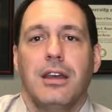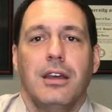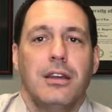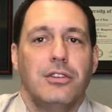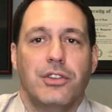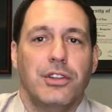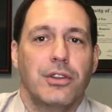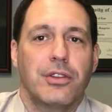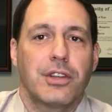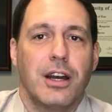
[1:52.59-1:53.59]
did you steal
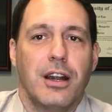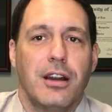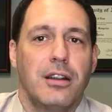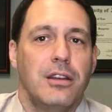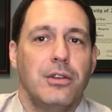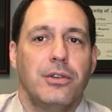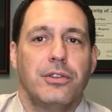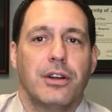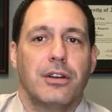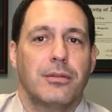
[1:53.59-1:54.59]
this car, and you
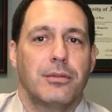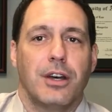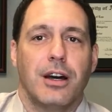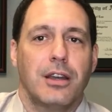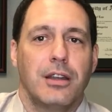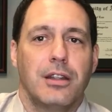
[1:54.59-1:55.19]
start talking